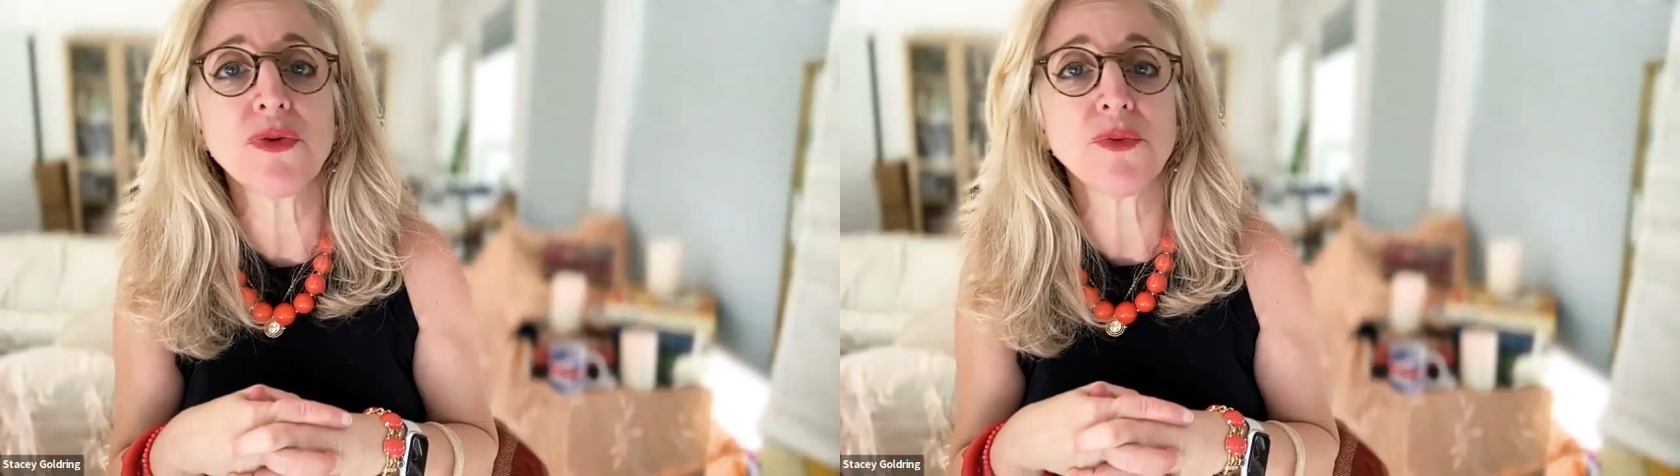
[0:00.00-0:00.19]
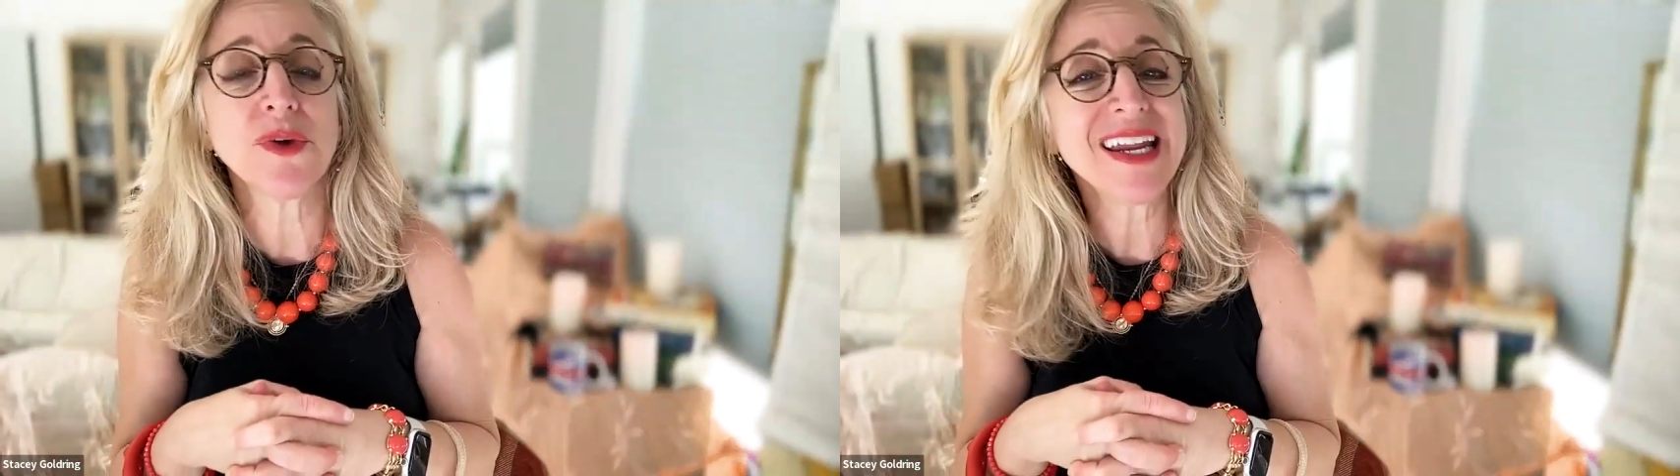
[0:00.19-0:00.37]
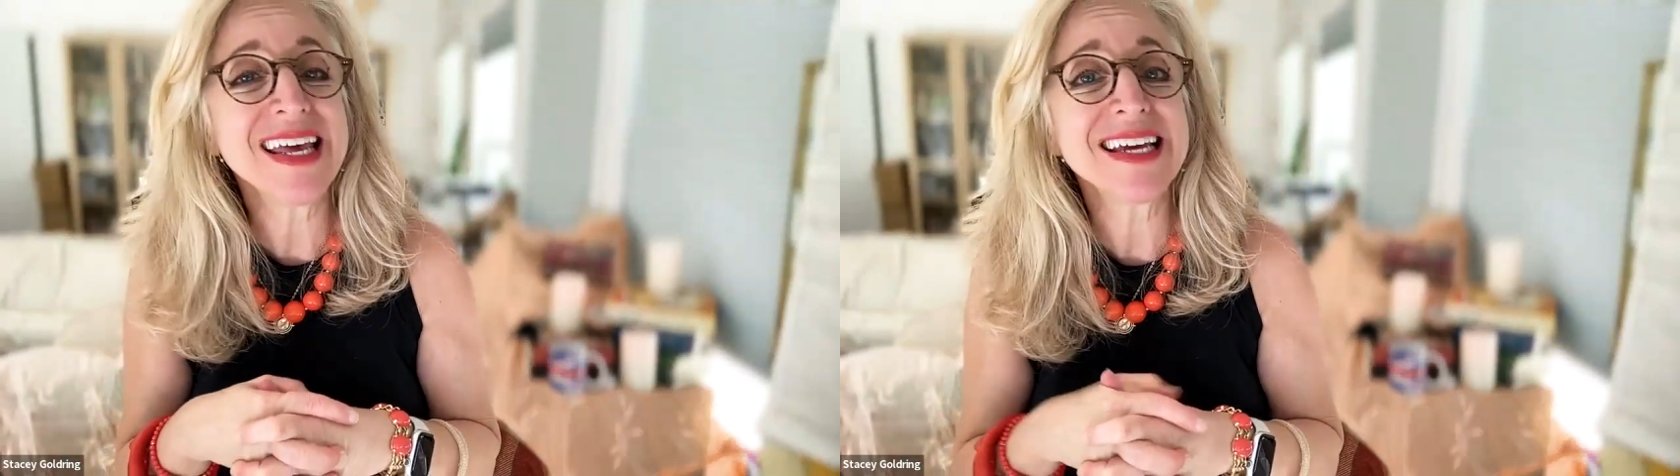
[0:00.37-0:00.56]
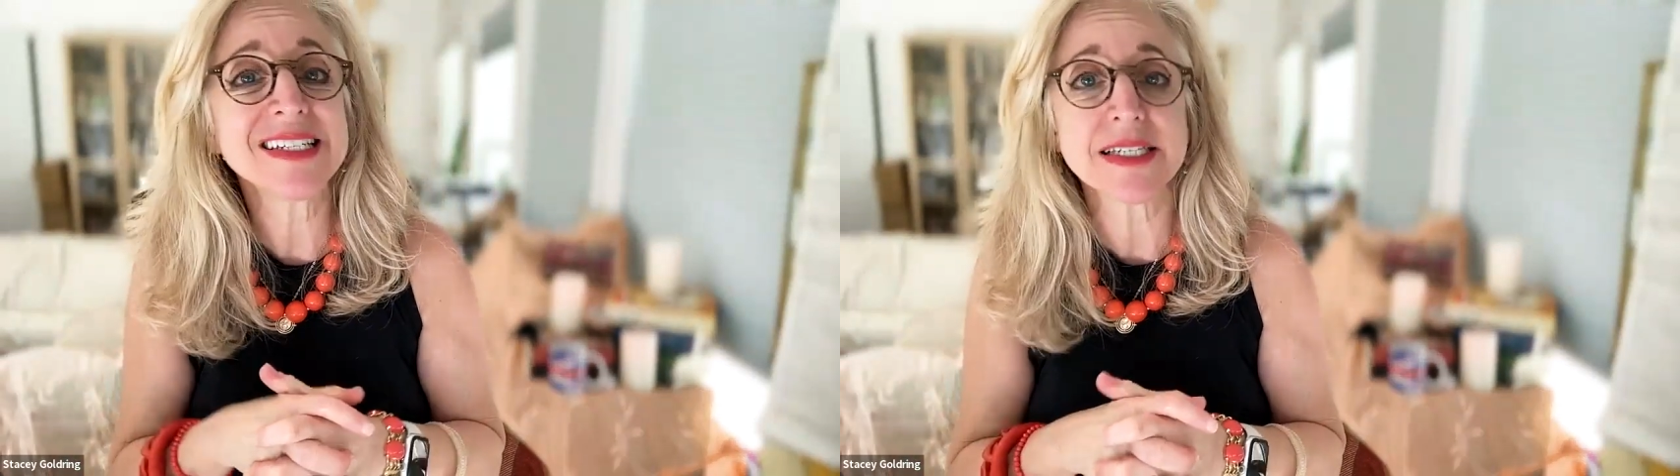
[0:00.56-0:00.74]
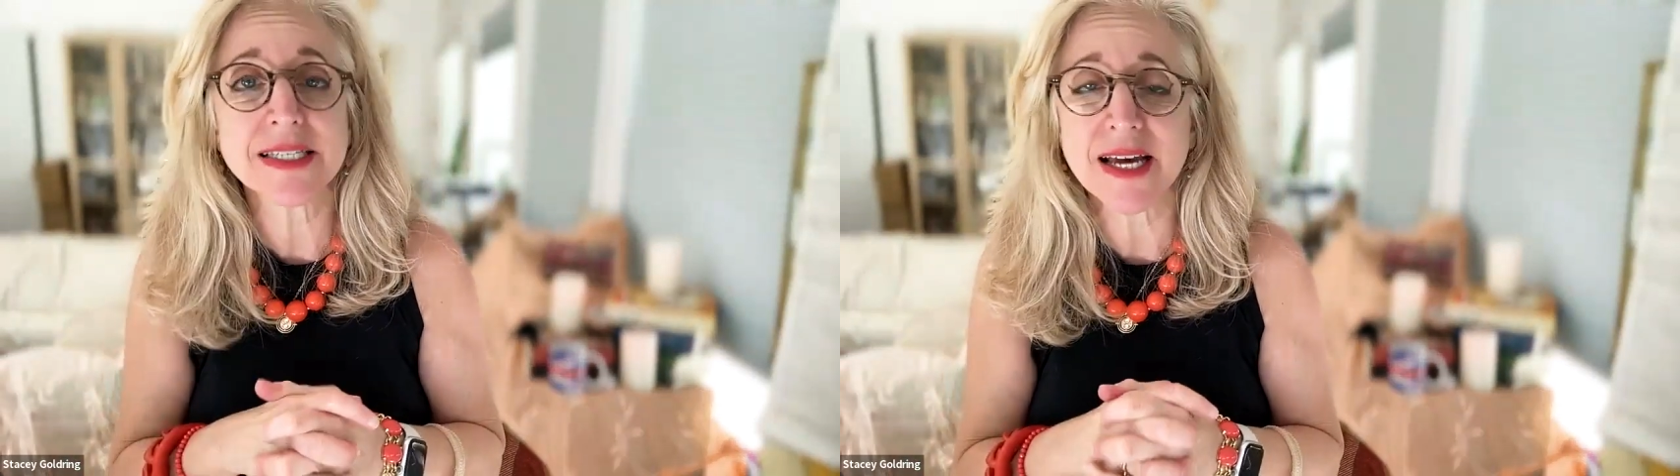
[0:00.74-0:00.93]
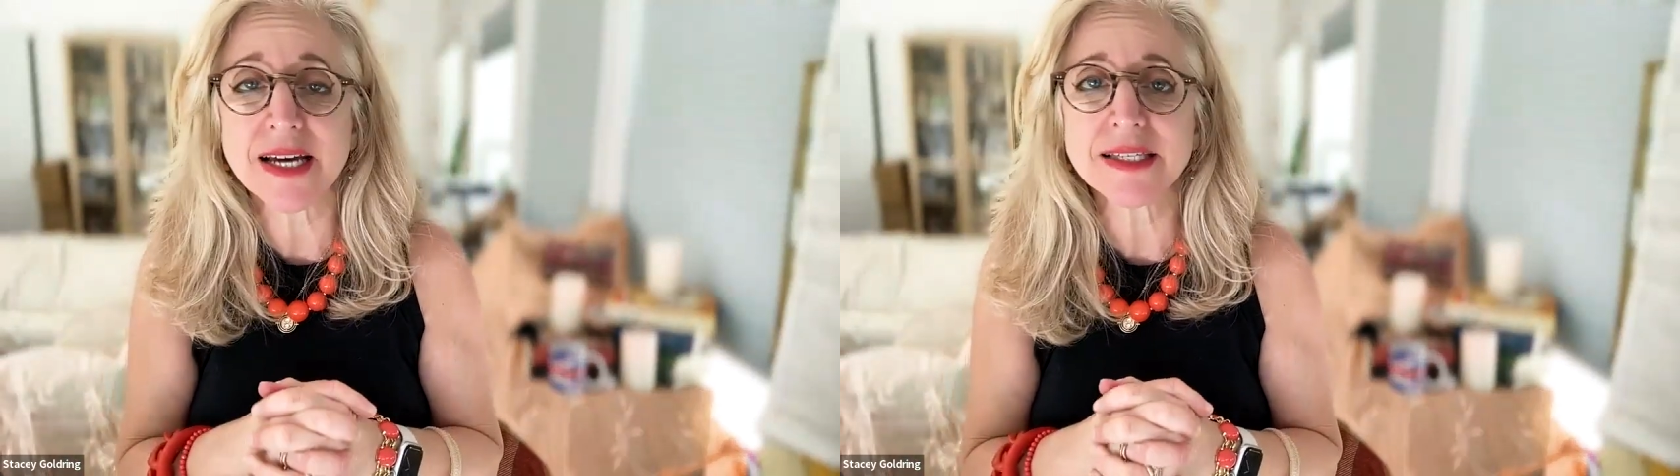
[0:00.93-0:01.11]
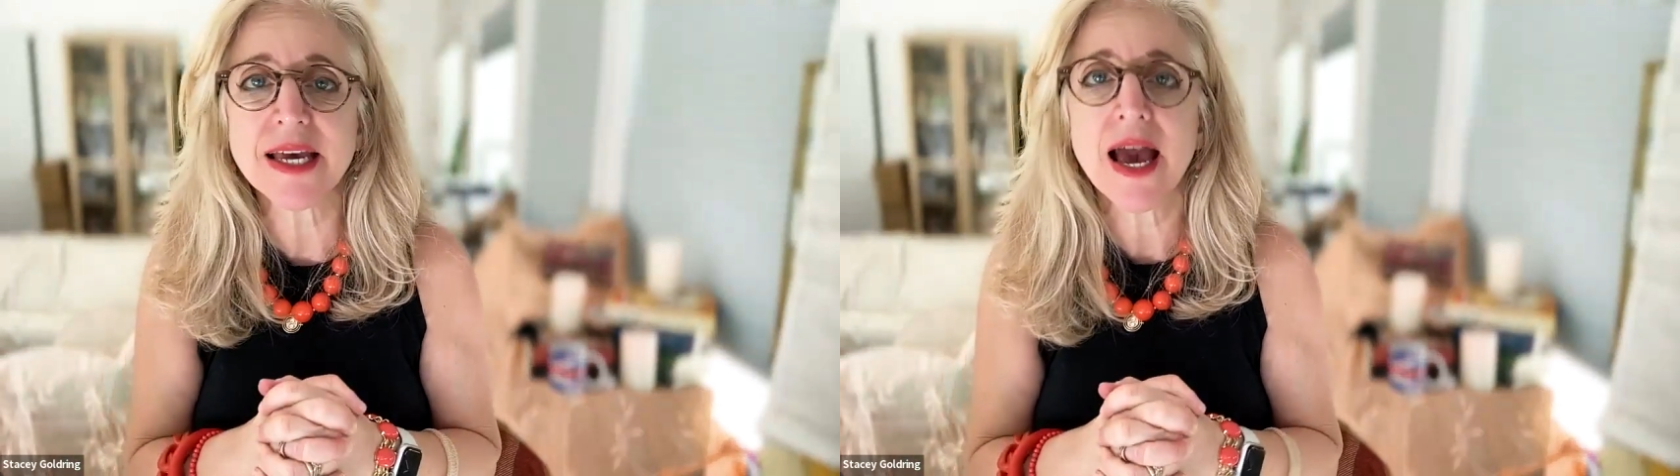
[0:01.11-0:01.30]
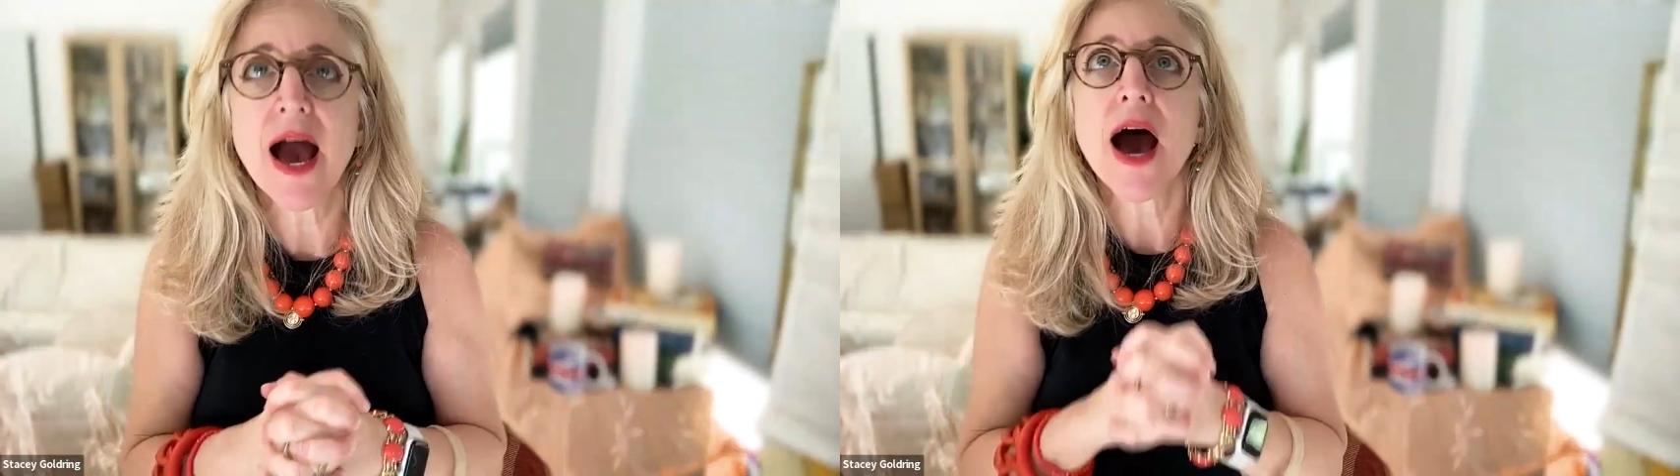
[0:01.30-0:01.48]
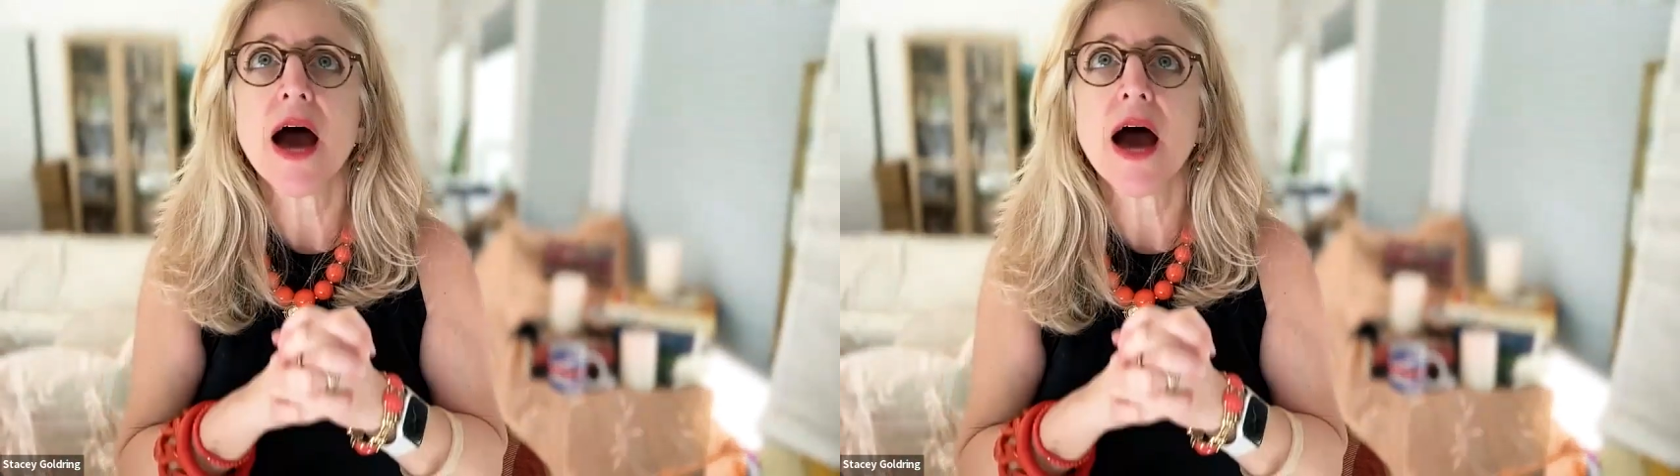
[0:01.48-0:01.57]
reading and discussing,